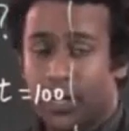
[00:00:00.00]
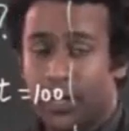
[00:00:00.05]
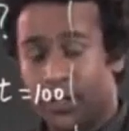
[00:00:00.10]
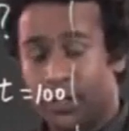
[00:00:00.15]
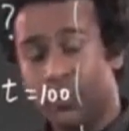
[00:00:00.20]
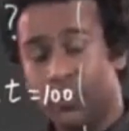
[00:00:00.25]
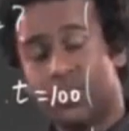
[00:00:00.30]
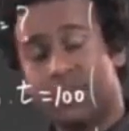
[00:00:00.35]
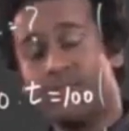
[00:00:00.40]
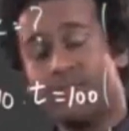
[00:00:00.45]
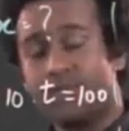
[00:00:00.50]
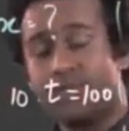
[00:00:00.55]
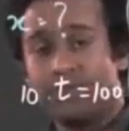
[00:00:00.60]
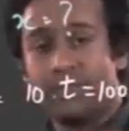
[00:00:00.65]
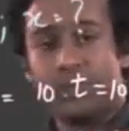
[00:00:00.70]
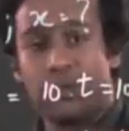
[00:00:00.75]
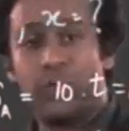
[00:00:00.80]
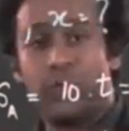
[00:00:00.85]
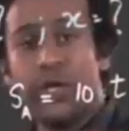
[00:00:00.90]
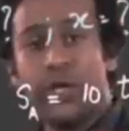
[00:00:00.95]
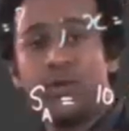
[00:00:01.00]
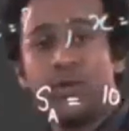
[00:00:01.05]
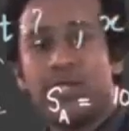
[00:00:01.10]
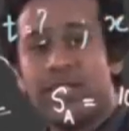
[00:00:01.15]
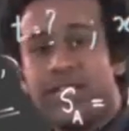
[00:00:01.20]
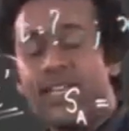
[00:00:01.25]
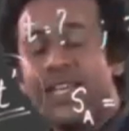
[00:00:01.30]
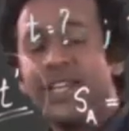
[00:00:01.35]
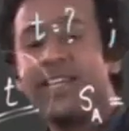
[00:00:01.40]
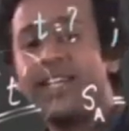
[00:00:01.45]
Would you
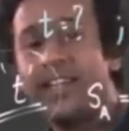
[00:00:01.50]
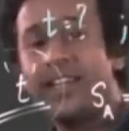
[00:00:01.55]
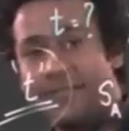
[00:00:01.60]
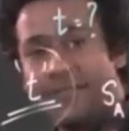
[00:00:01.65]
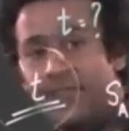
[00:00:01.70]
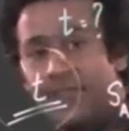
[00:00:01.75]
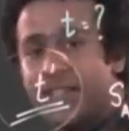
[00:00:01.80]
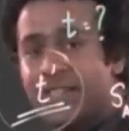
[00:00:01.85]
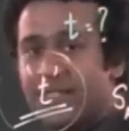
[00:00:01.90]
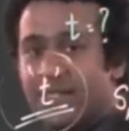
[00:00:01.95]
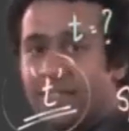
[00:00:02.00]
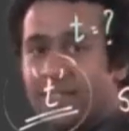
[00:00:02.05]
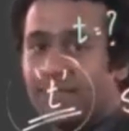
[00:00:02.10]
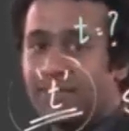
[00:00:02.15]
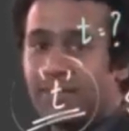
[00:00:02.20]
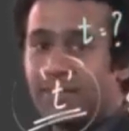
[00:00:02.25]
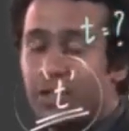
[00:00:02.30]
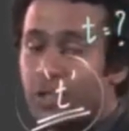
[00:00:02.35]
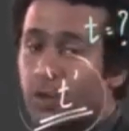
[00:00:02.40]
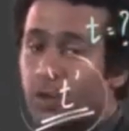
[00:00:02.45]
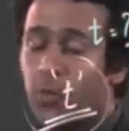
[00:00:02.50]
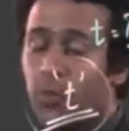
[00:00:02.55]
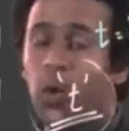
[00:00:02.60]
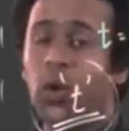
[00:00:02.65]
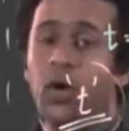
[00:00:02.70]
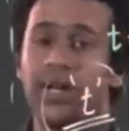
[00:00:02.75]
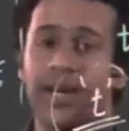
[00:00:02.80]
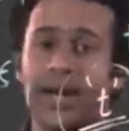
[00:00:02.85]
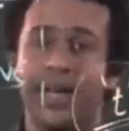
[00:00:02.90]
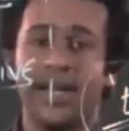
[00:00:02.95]
see a difference? You
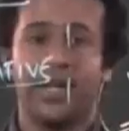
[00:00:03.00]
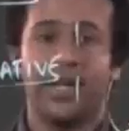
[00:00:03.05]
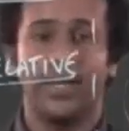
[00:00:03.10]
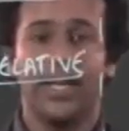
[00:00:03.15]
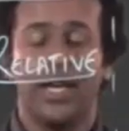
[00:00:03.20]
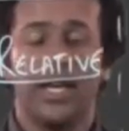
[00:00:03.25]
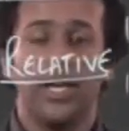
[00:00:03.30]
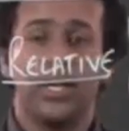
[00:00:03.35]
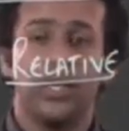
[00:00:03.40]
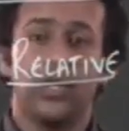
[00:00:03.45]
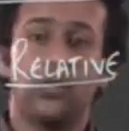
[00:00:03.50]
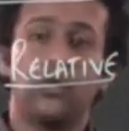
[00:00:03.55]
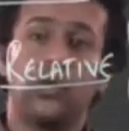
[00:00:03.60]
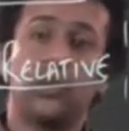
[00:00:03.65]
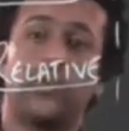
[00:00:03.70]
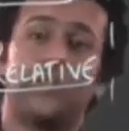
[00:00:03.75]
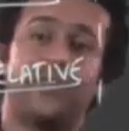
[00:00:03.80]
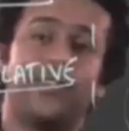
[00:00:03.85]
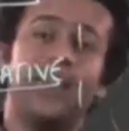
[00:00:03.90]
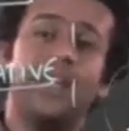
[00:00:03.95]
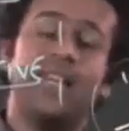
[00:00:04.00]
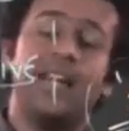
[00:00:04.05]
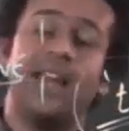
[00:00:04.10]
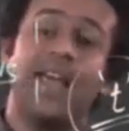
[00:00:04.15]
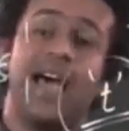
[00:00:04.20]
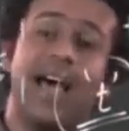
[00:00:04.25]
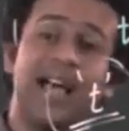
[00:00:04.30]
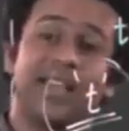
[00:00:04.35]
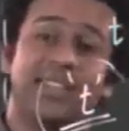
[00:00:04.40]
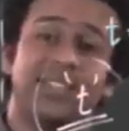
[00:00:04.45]
would, right? You would feel
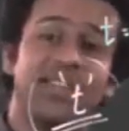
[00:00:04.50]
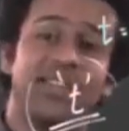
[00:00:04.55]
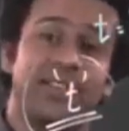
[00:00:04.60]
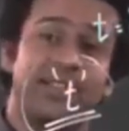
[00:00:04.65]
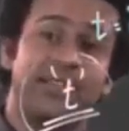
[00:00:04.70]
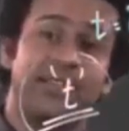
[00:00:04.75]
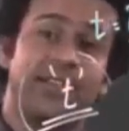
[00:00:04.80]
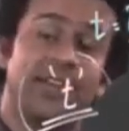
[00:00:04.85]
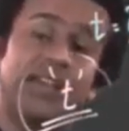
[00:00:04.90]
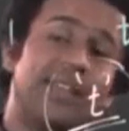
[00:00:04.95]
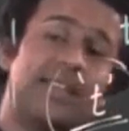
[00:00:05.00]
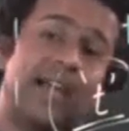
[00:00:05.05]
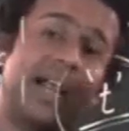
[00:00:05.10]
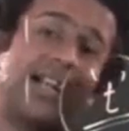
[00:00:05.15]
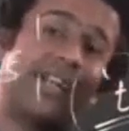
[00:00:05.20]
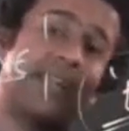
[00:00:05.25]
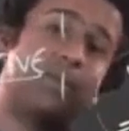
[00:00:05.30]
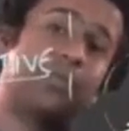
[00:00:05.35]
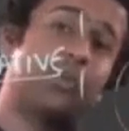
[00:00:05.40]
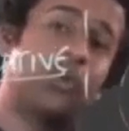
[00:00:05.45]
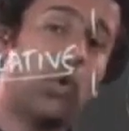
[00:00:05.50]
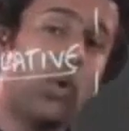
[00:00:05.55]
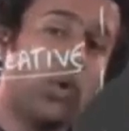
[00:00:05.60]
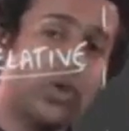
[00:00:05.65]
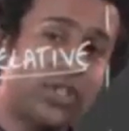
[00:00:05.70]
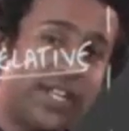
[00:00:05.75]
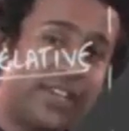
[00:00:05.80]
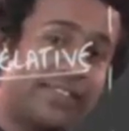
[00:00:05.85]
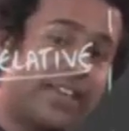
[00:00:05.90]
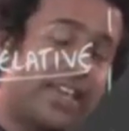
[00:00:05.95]
as if that
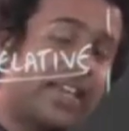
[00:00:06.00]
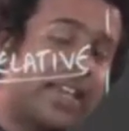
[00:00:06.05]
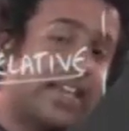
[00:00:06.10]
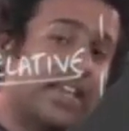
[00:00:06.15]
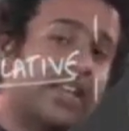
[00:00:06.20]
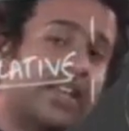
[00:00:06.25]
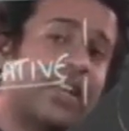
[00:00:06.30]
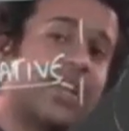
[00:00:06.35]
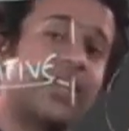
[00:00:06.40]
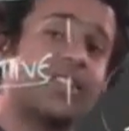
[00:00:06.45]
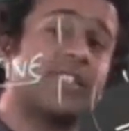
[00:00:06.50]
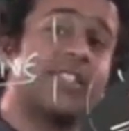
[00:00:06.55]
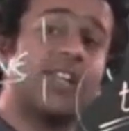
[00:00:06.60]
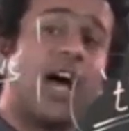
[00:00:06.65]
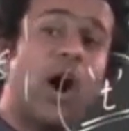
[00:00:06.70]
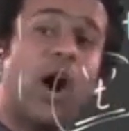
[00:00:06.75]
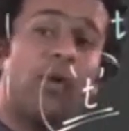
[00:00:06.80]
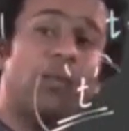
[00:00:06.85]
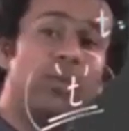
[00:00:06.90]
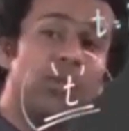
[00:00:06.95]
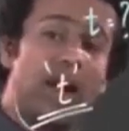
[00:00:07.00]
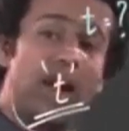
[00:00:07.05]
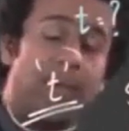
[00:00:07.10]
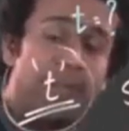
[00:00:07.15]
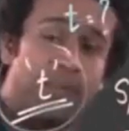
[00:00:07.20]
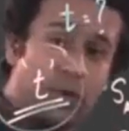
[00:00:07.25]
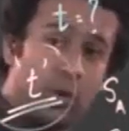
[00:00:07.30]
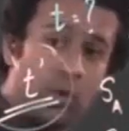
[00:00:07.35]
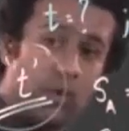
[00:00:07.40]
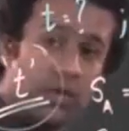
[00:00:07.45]
approaching vehicle is now
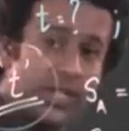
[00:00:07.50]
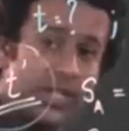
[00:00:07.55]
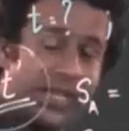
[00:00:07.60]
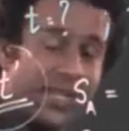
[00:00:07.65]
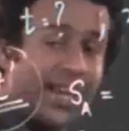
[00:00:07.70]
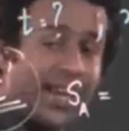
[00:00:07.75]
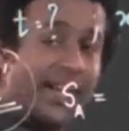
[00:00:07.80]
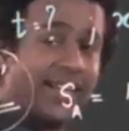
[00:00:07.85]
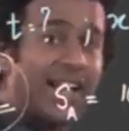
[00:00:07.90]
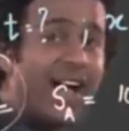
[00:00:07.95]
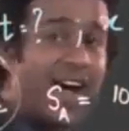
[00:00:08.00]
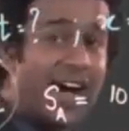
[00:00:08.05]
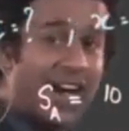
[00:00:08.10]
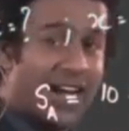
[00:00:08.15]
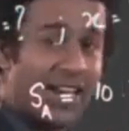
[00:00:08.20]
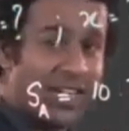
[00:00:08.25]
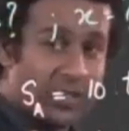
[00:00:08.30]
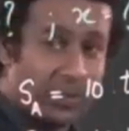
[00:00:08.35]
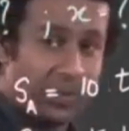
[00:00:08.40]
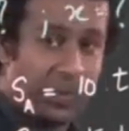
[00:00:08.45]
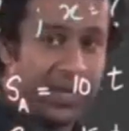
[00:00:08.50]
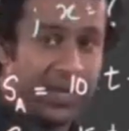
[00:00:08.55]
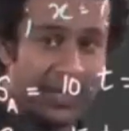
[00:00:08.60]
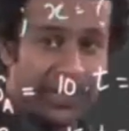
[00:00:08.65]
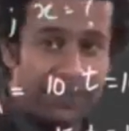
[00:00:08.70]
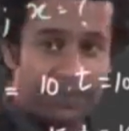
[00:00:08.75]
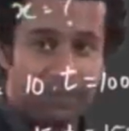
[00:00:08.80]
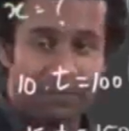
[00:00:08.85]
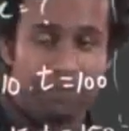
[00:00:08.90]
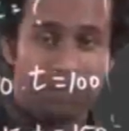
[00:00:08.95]
approaching at a higher speed.